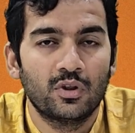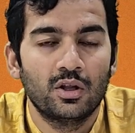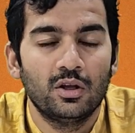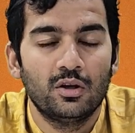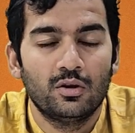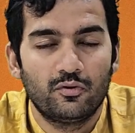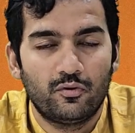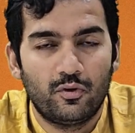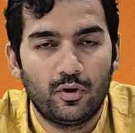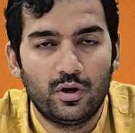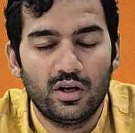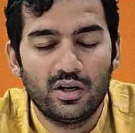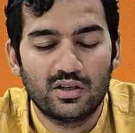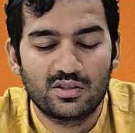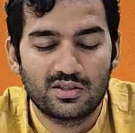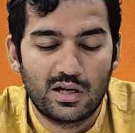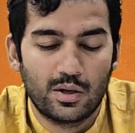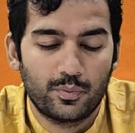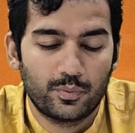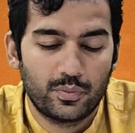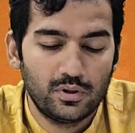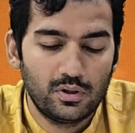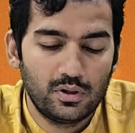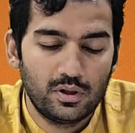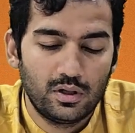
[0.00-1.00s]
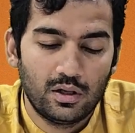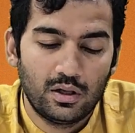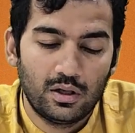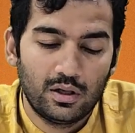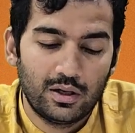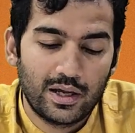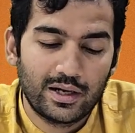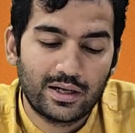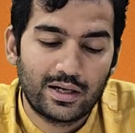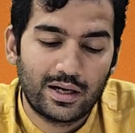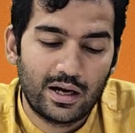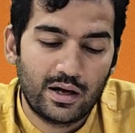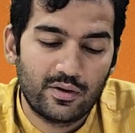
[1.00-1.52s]
For example,
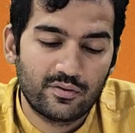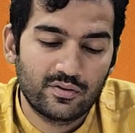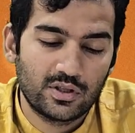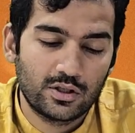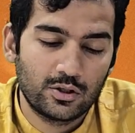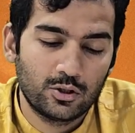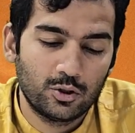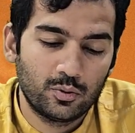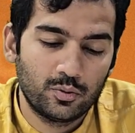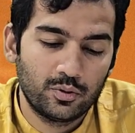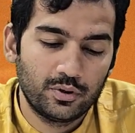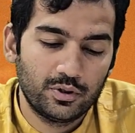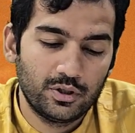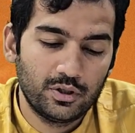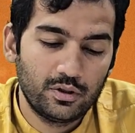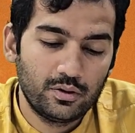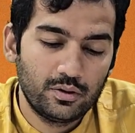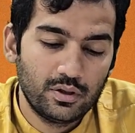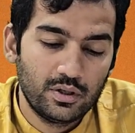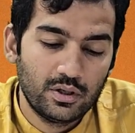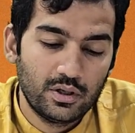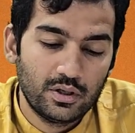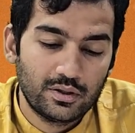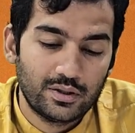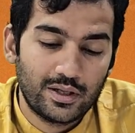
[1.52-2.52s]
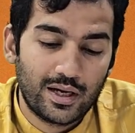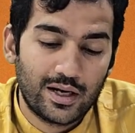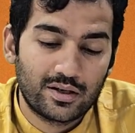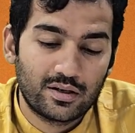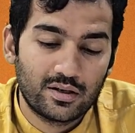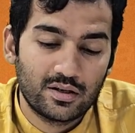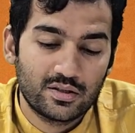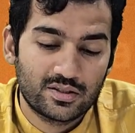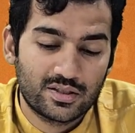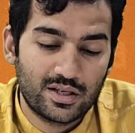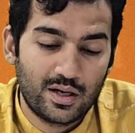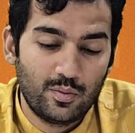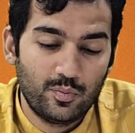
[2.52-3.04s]
like I have done over here,
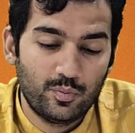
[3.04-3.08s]
that some